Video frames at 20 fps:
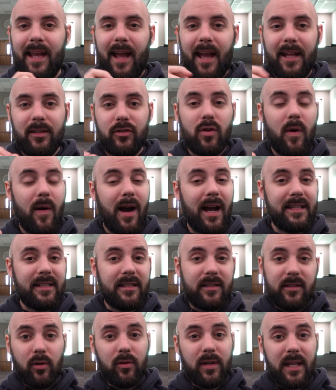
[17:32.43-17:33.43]
And so I
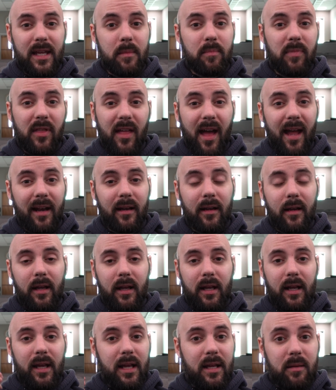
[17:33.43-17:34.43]
still keep that
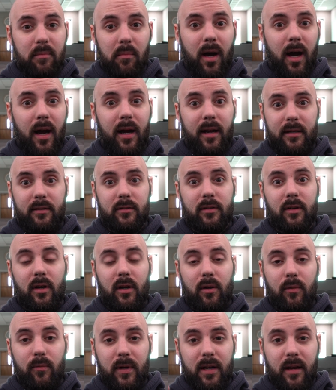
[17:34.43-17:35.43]
in mind
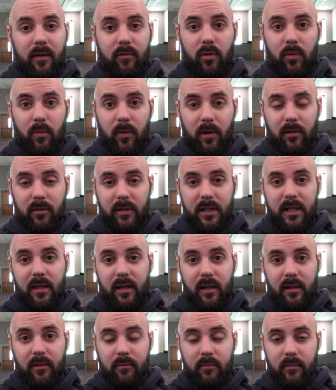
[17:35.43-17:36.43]
whenever we're
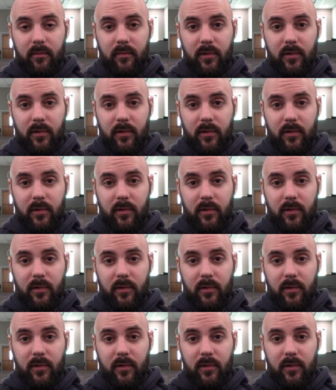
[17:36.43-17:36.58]
leading